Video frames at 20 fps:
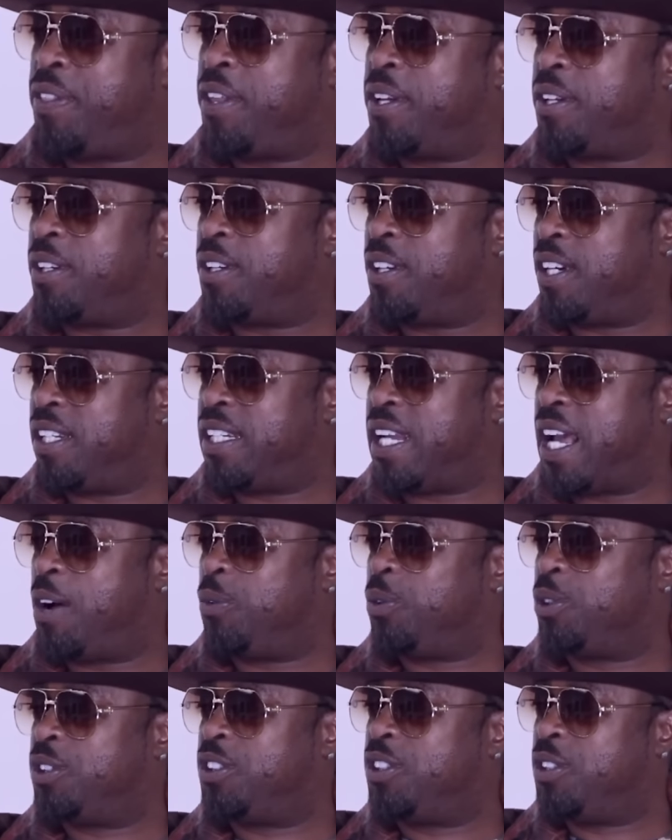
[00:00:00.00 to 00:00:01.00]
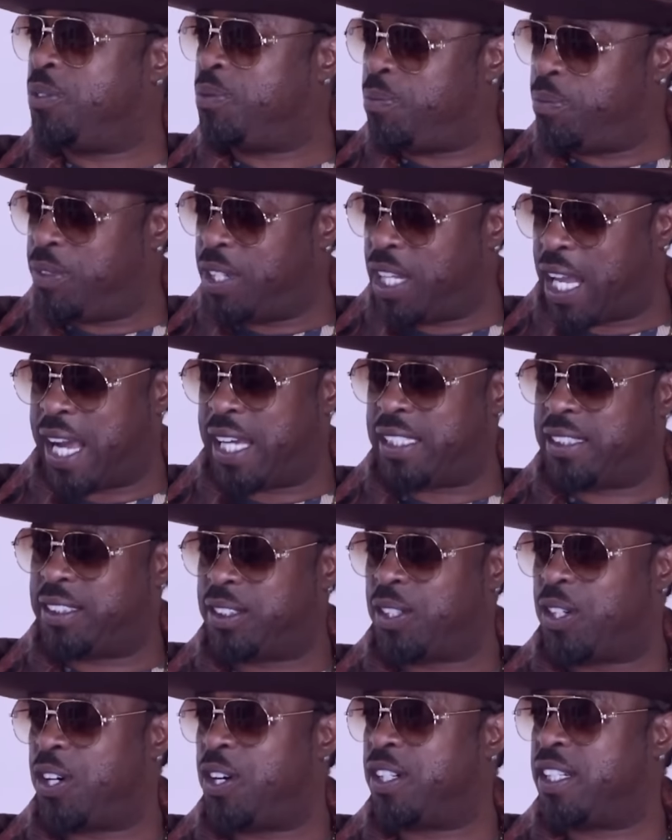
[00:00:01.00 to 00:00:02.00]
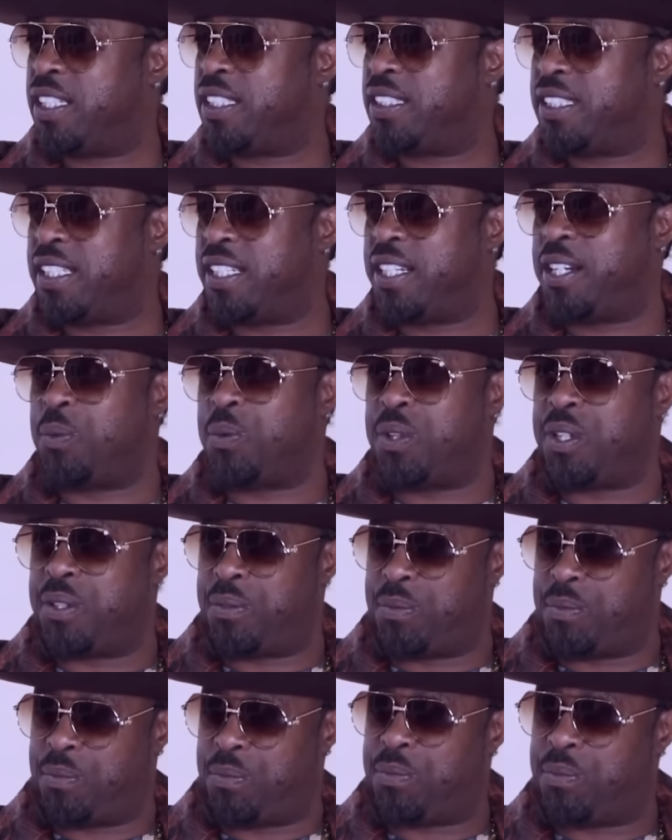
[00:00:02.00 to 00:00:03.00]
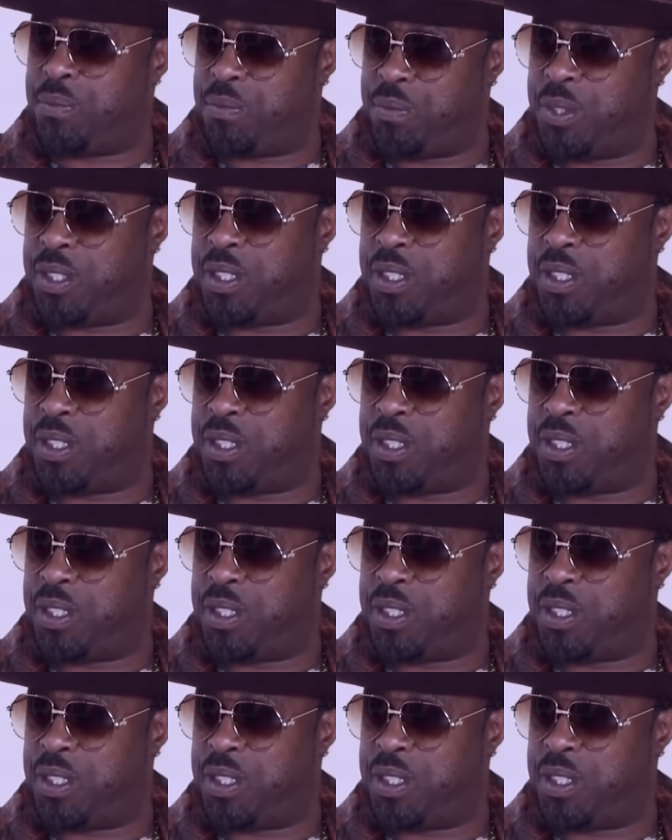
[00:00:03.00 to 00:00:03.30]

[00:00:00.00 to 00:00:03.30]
I think, and that was the last song he did with